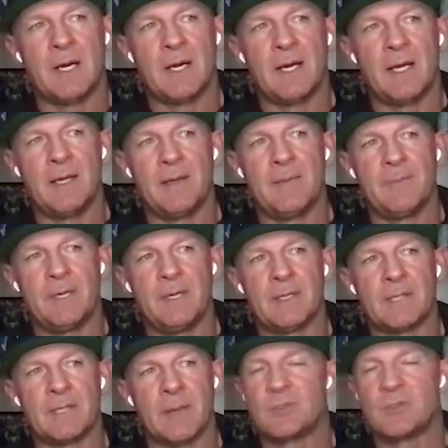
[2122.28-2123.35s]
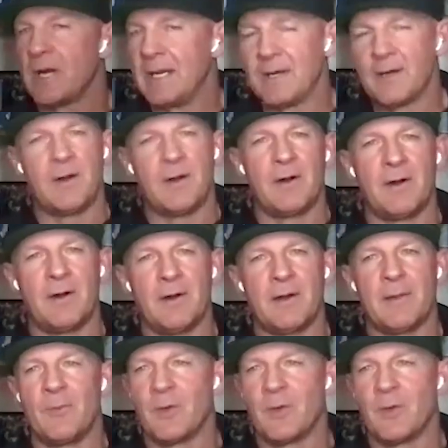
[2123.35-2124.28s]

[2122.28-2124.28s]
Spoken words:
I'm training hard.